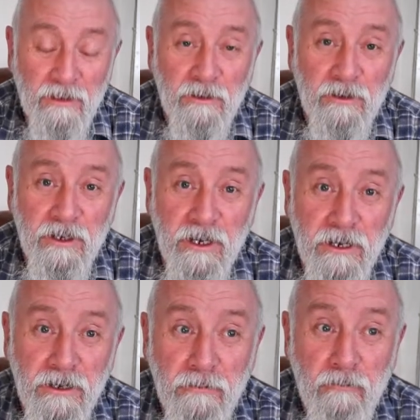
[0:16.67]

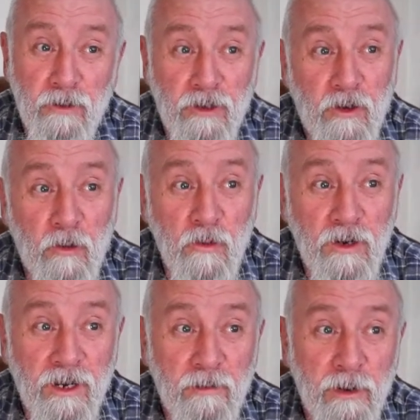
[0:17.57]
Today we're
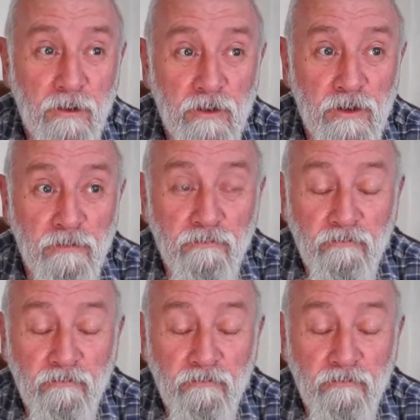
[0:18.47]
talking about